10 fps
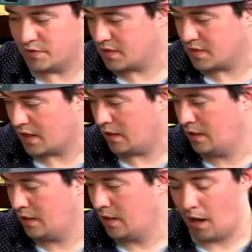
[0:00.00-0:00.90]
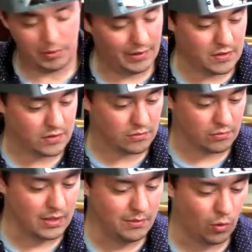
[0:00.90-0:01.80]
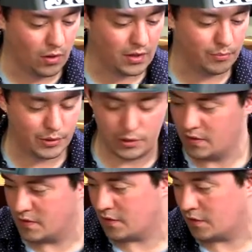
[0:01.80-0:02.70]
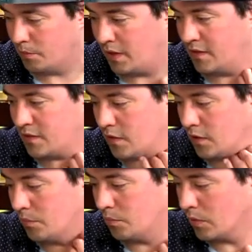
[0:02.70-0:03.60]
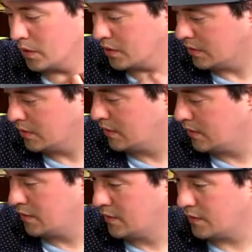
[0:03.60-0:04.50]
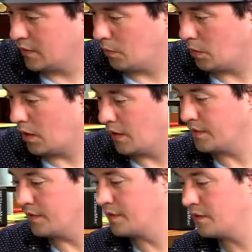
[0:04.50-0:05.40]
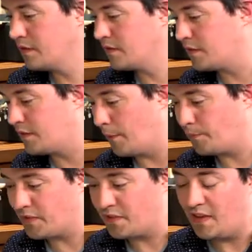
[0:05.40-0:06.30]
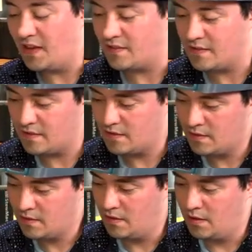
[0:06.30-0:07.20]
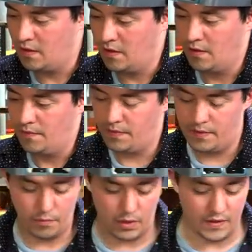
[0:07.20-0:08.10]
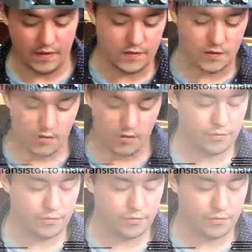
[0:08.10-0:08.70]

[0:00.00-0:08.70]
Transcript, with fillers: just got, I believe, just 3 more components on the main circuit board. So we're on step 6. We're going to install